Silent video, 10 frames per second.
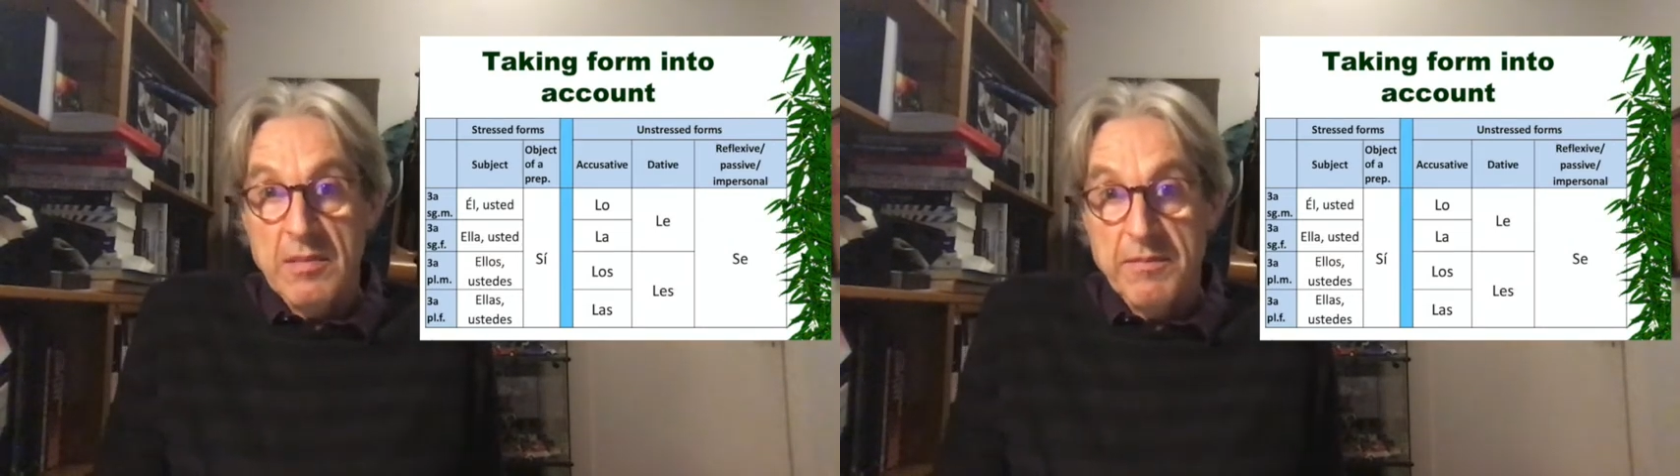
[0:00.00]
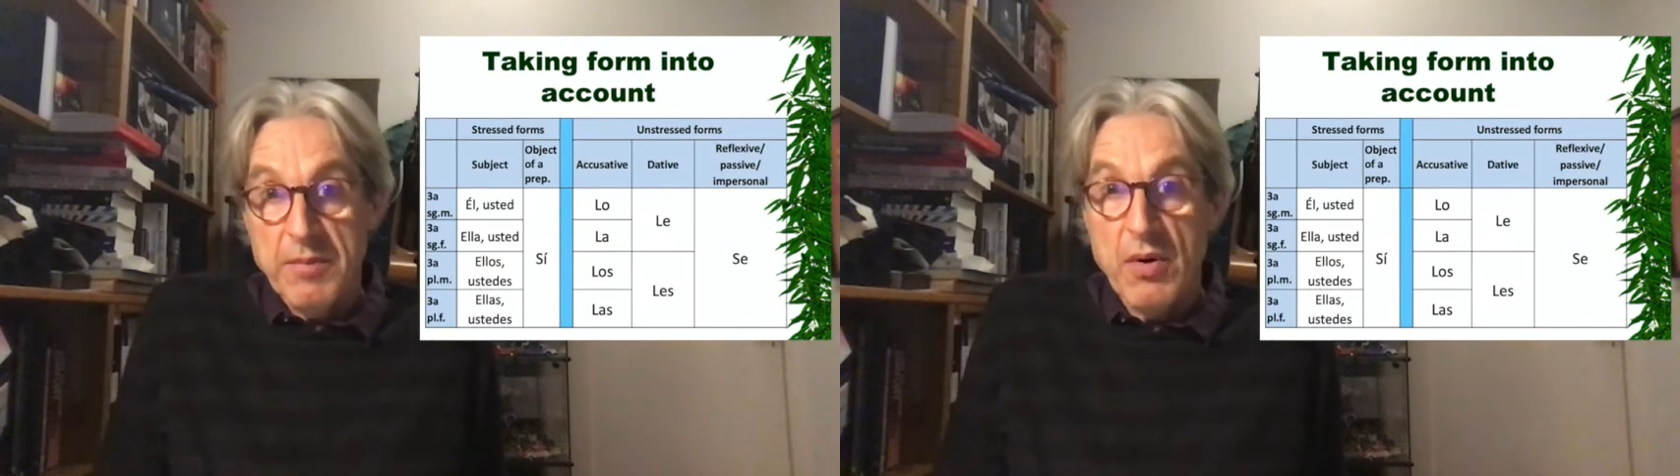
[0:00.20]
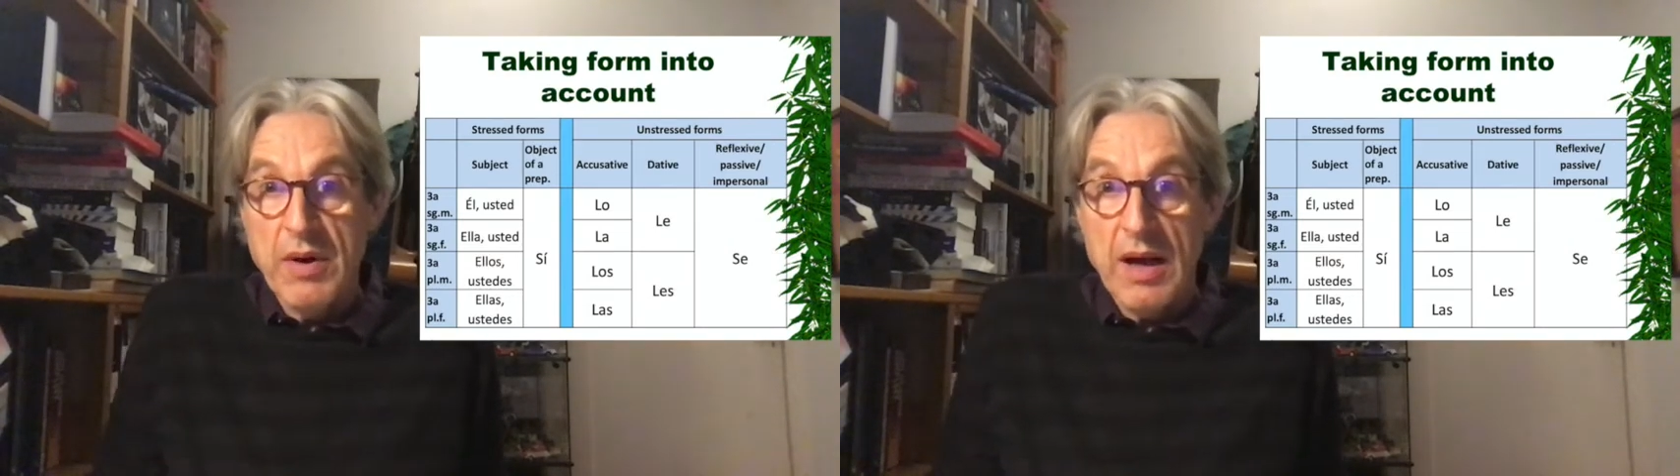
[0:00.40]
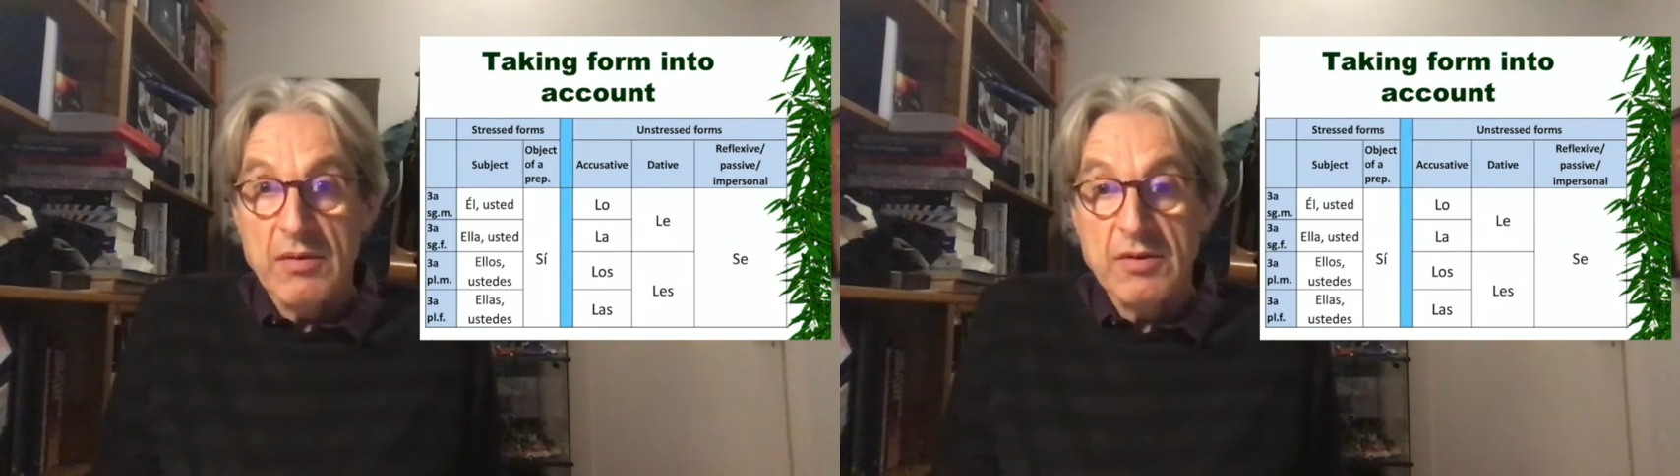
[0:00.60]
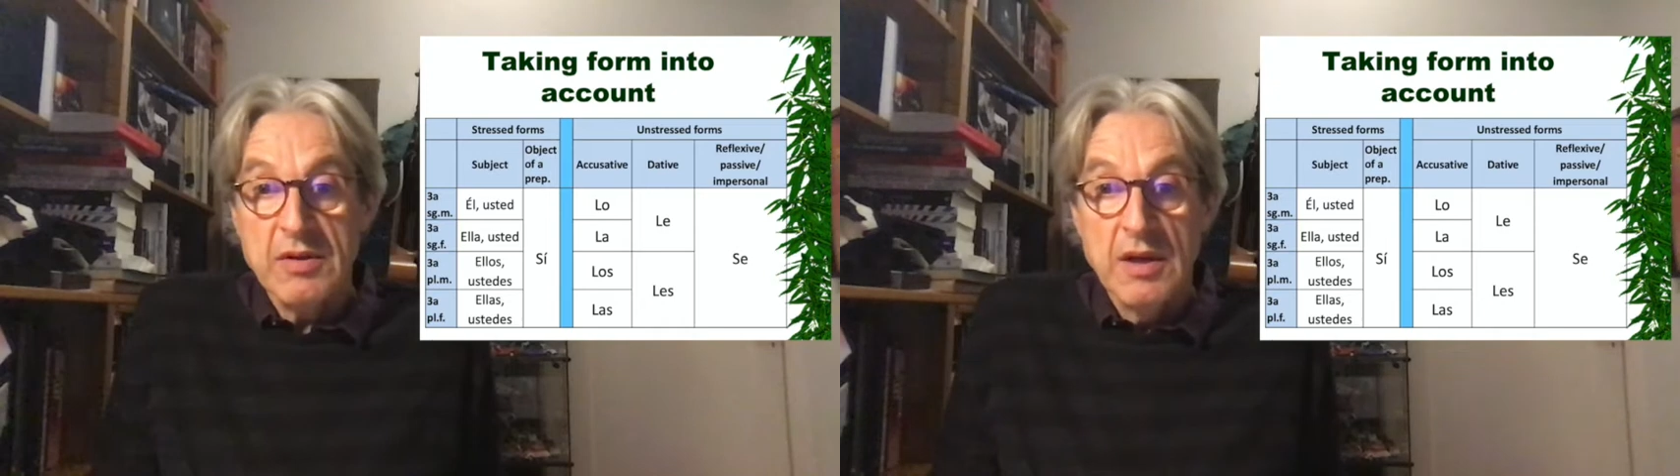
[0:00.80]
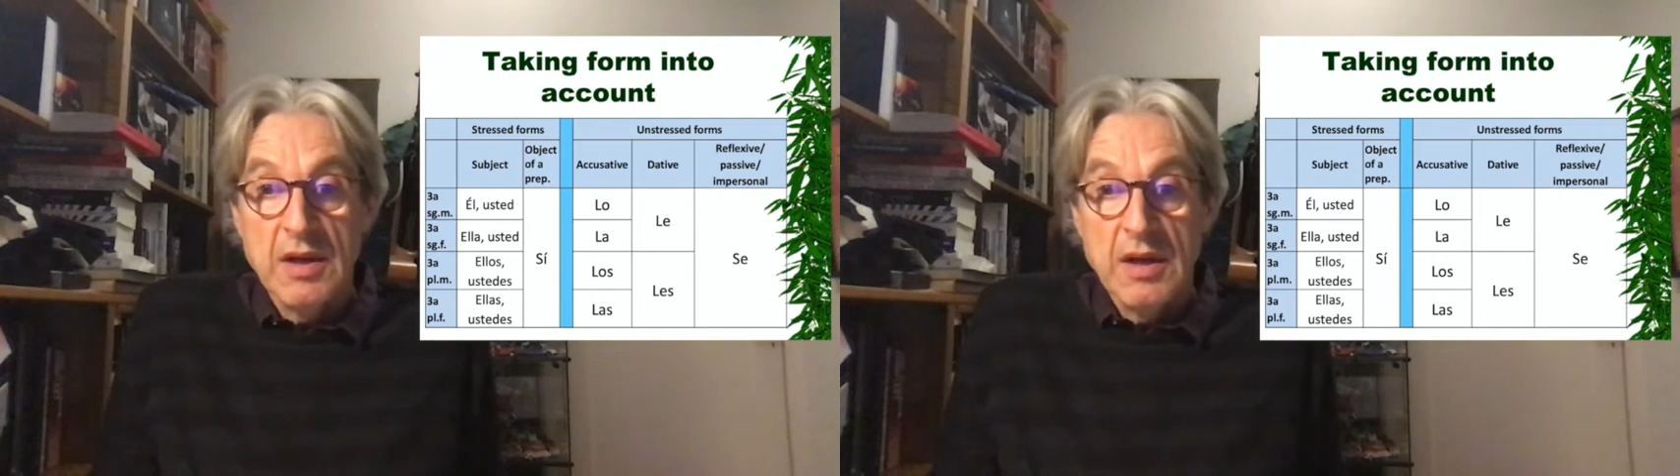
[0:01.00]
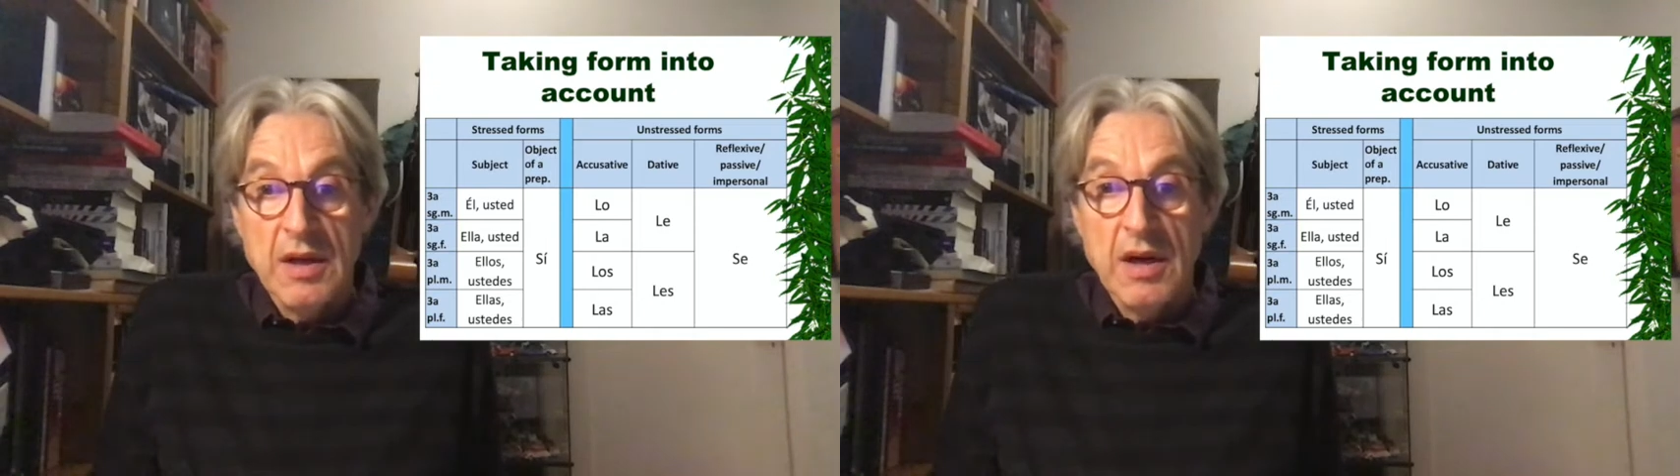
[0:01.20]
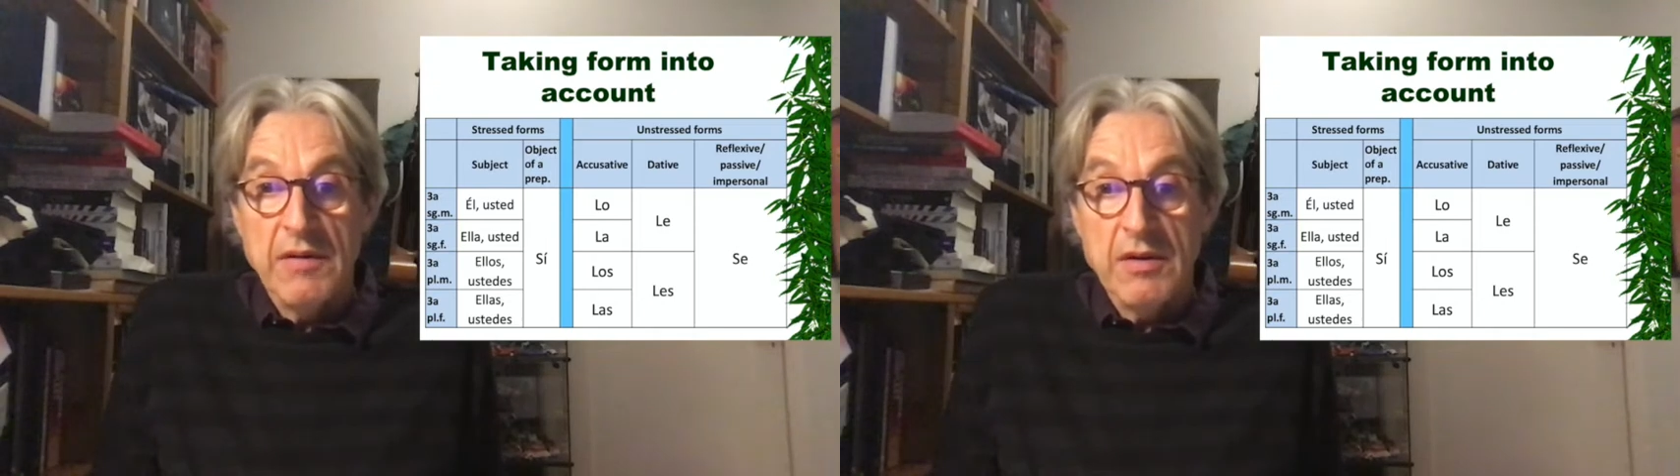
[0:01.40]
pronouns
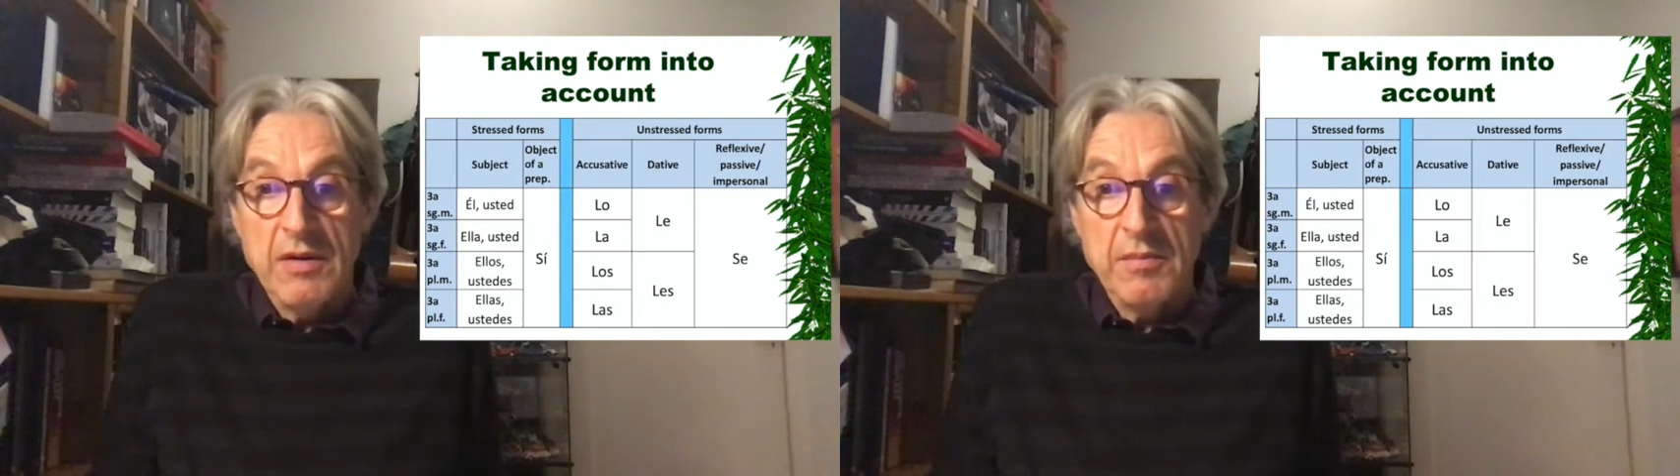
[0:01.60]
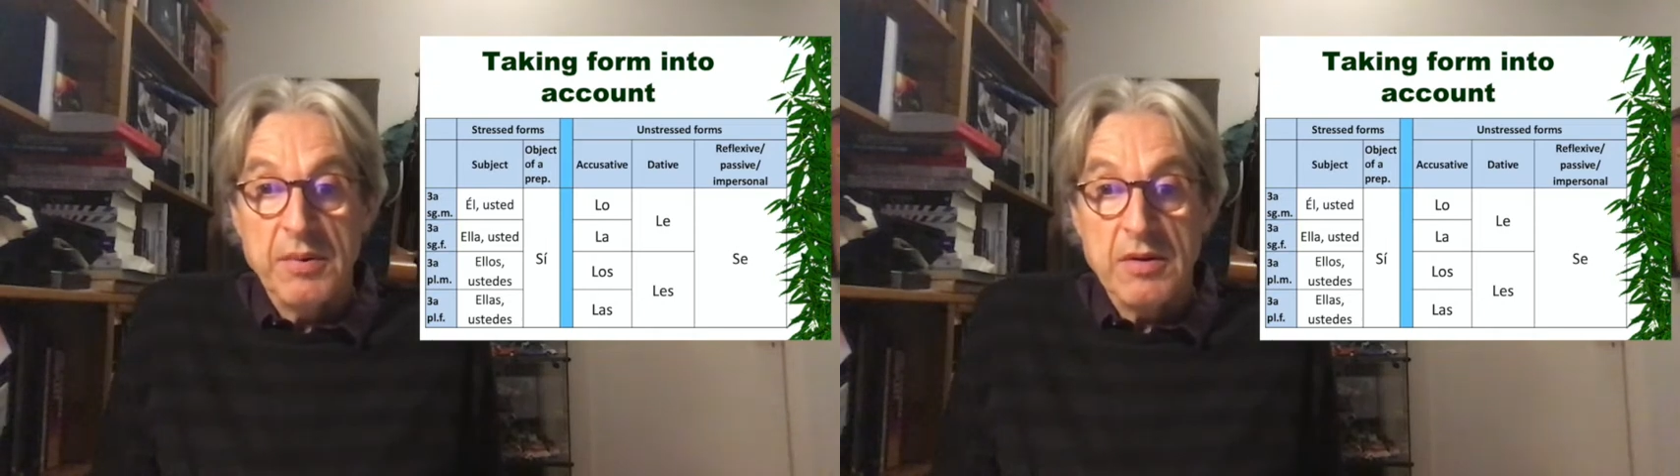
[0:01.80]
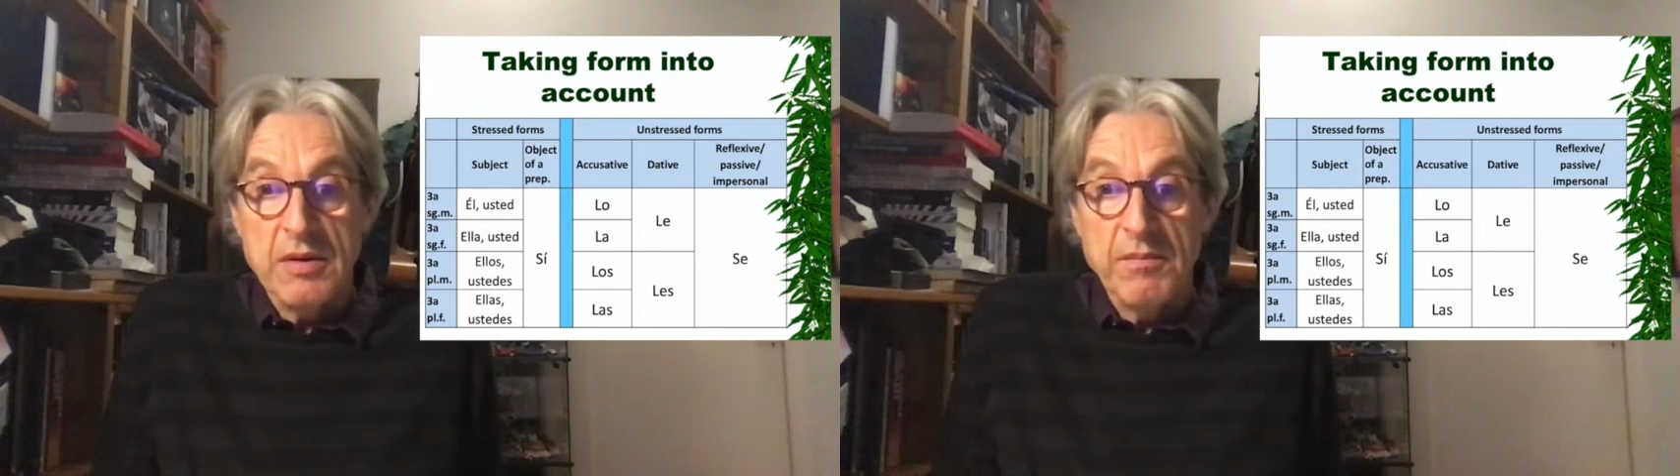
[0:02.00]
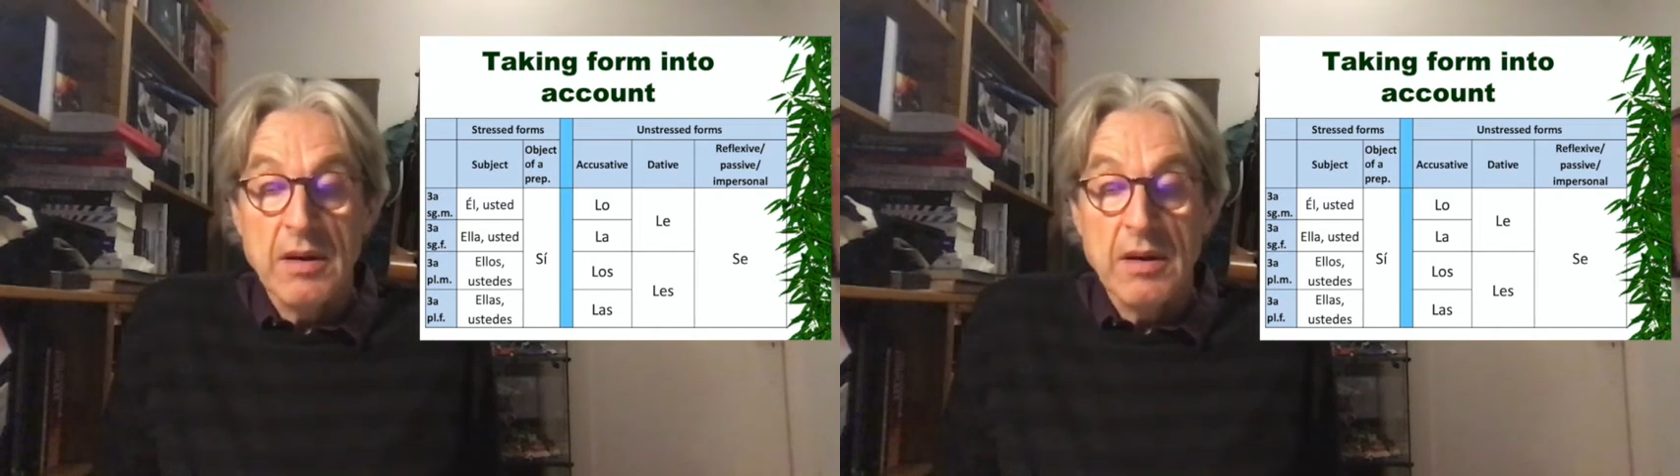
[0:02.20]
of the third person,